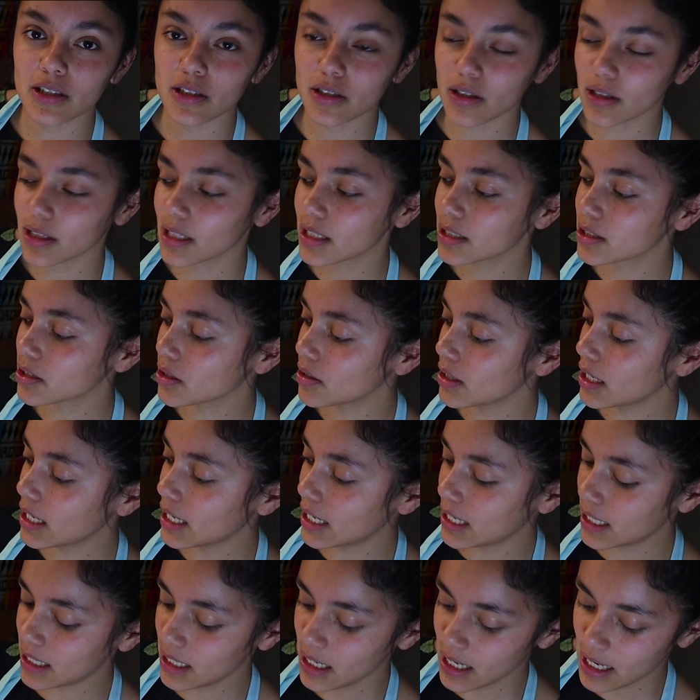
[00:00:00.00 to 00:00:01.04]
So let's go
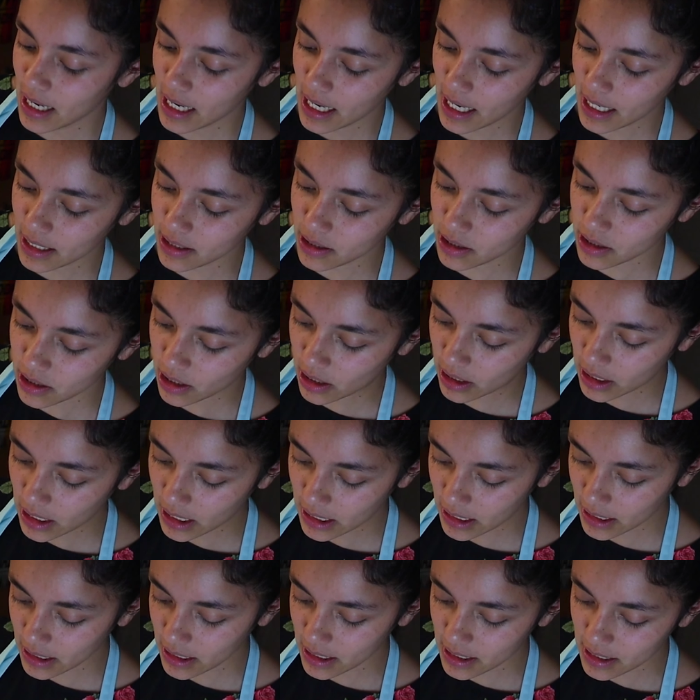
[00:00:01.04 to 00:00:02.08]
ahead and start
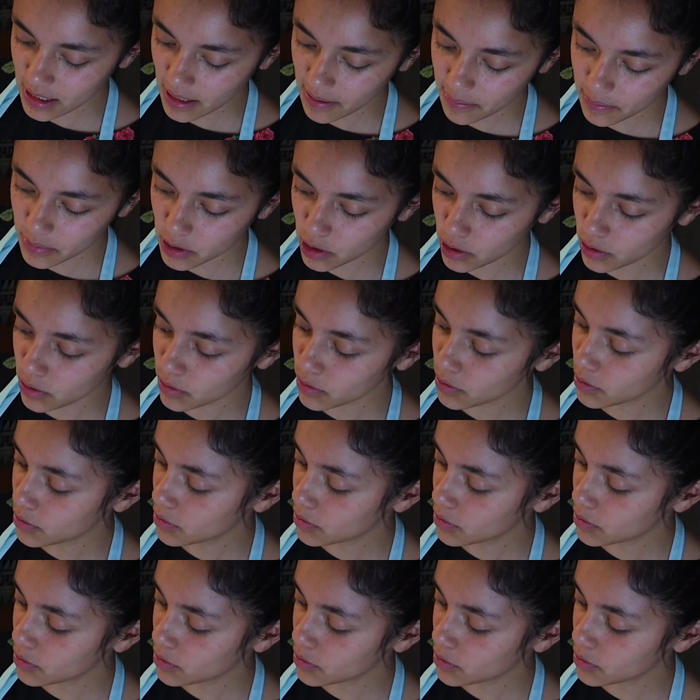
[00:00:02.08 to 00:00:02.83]
cutting this up to